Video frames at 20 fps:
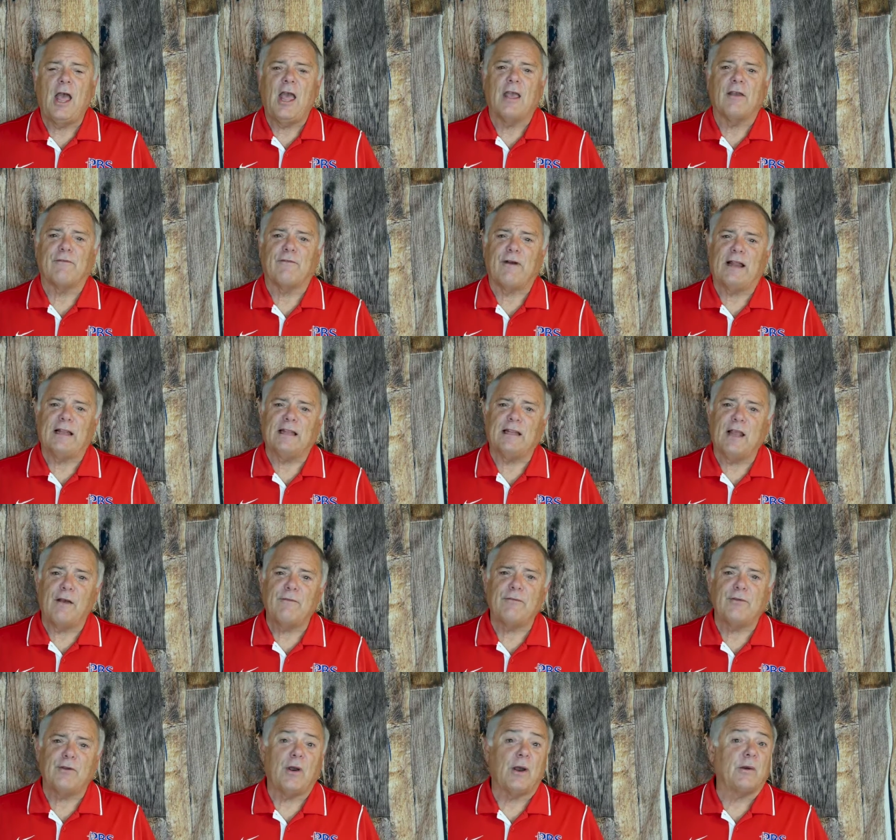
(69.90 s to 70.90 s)
If I
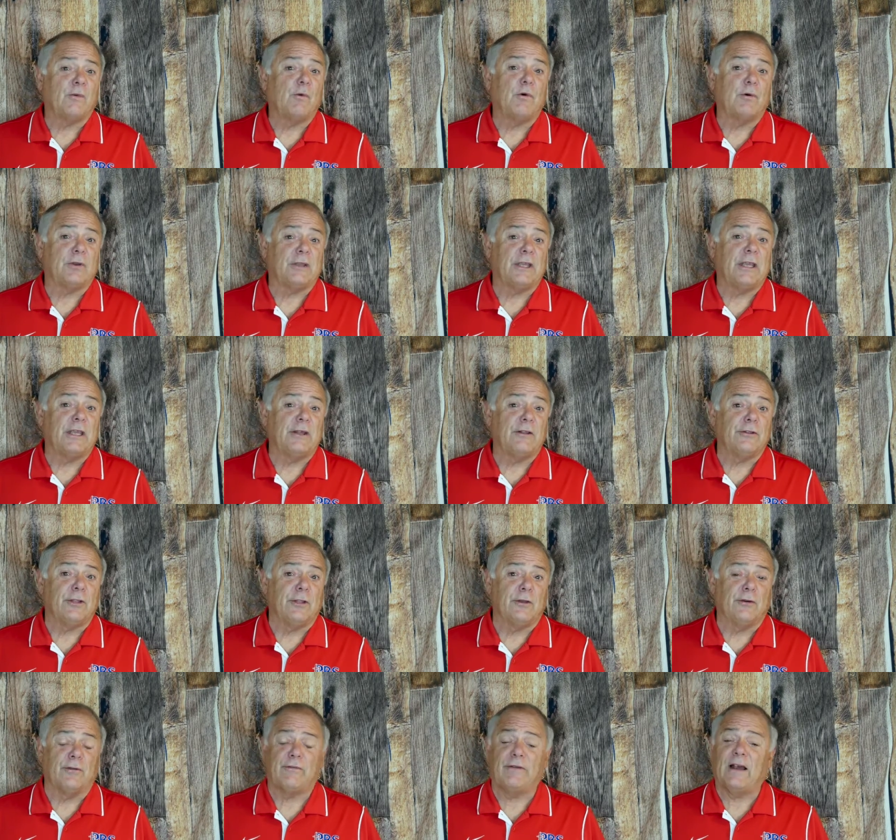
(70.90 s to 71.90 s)
love you, I won't kill
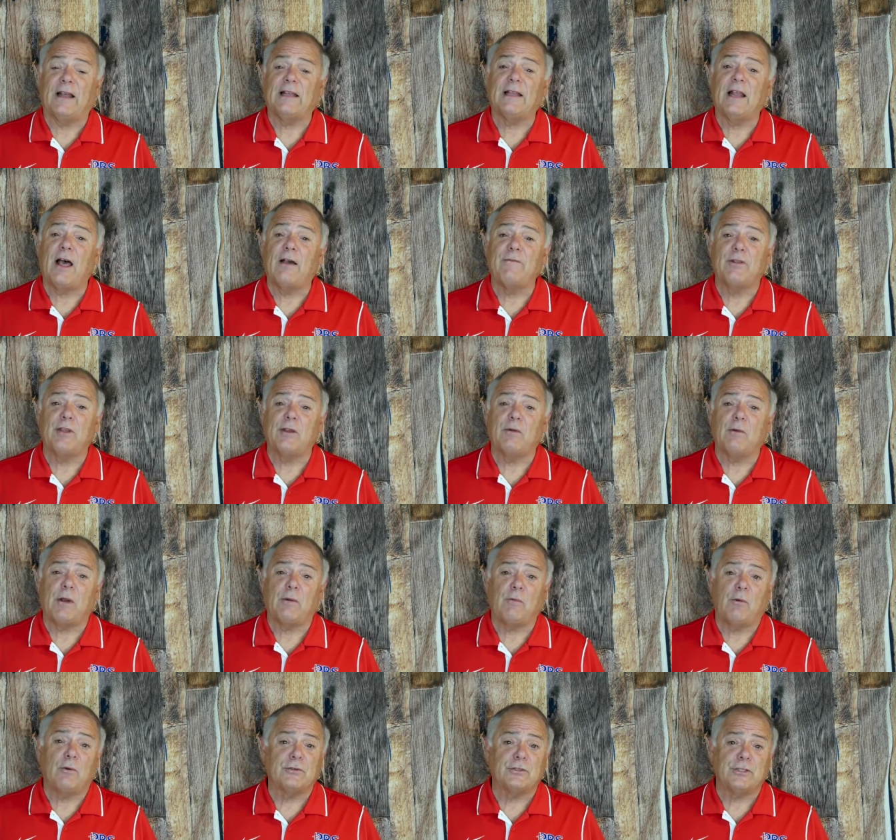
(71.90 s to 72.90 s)
you. If I love you, I
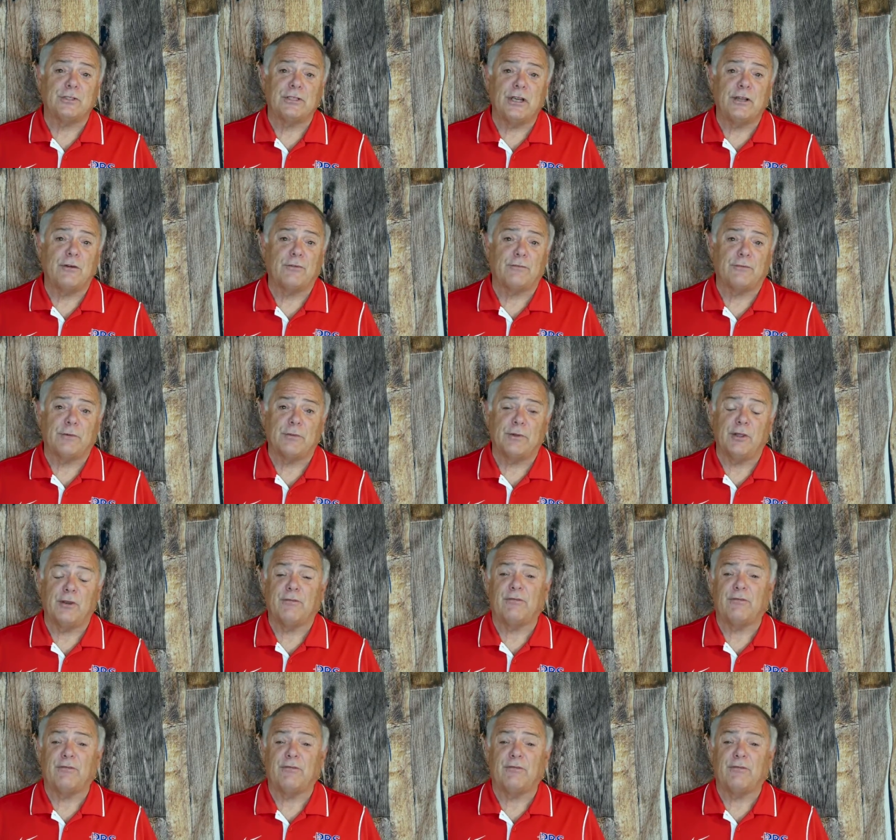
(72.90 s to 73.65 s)
won't steal from you.